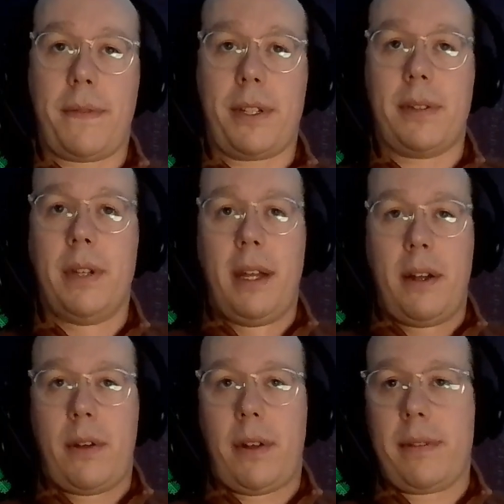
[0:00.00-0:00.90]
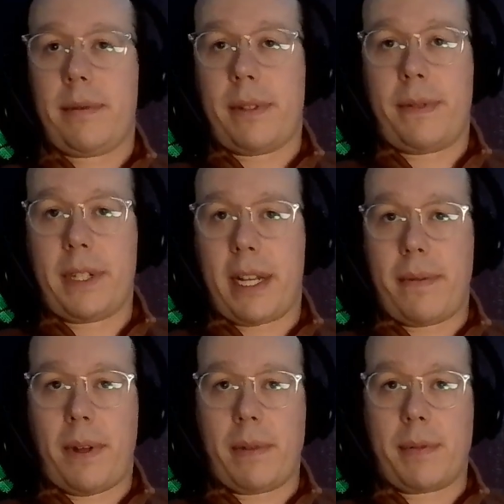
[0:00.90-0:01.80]
I feel like
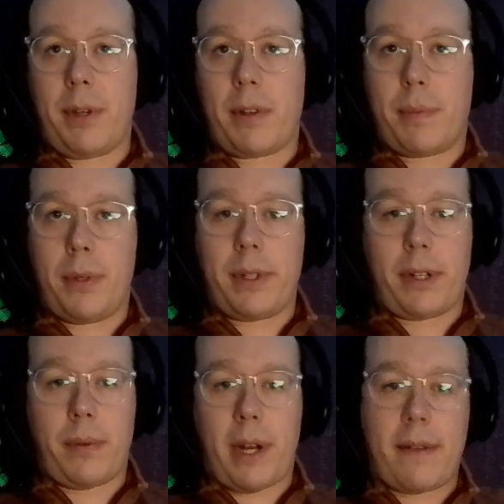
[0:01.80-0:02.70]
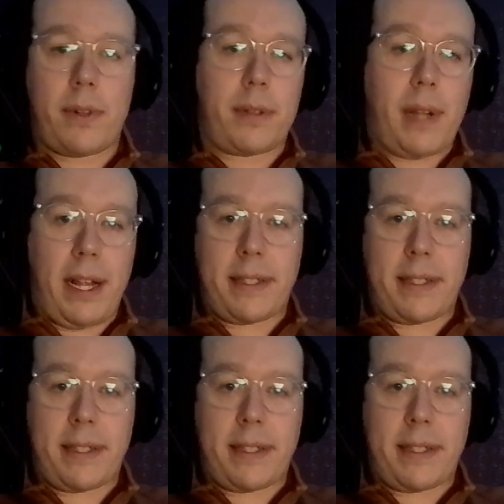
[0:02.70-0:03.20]
I was, bullied or whatever.